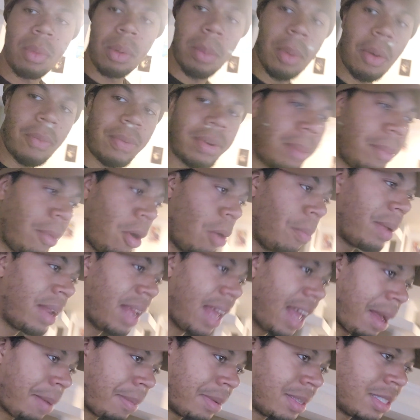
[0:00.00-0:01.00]
But when the moment
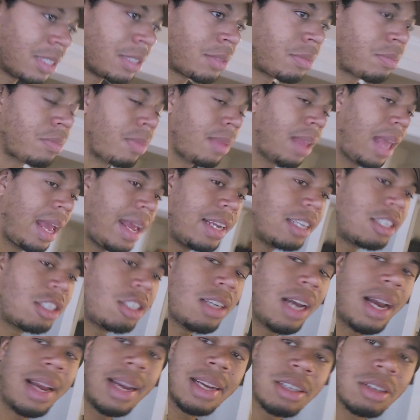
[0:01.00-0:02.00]
happens, and he
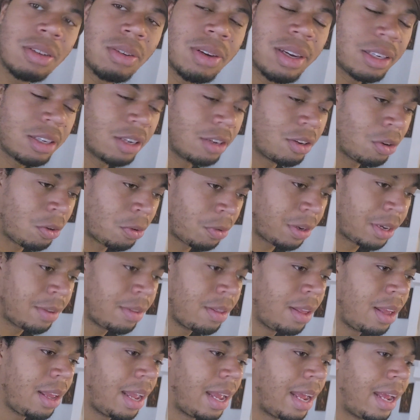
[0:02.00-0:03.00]
shot into Itadori
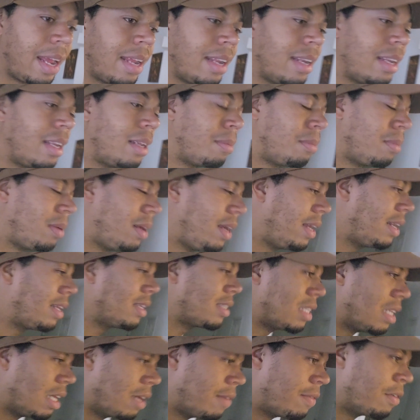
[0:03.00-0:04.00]
and hit
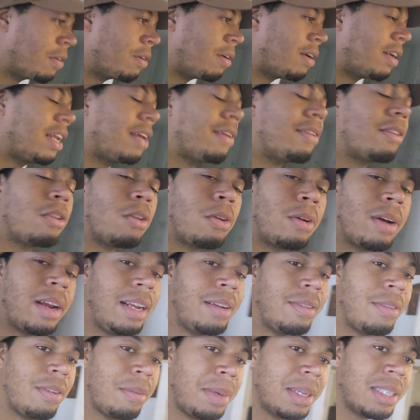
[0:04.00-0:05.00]
his liver, and Itadori
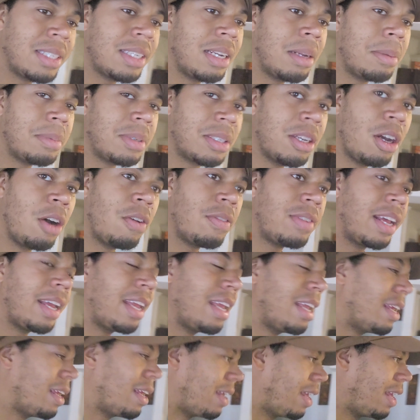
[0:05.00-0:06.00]
even missing himself that
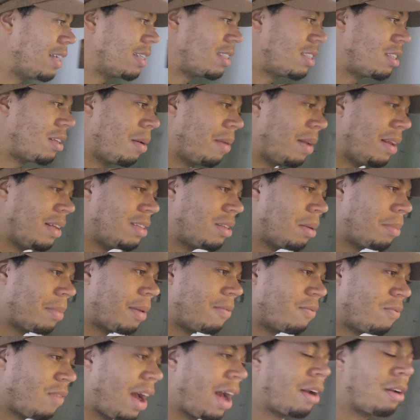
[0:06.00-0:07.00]
he hit something, something
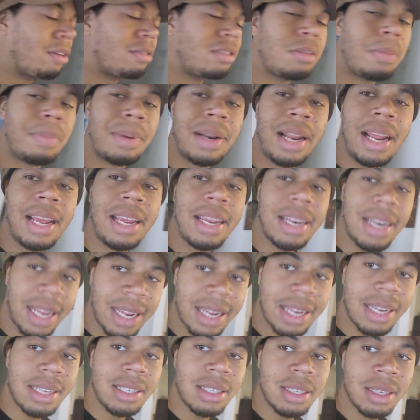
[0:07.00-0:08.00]
vital, something that he
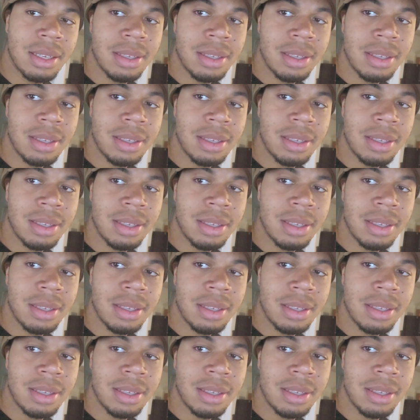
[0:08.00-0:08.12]
needs.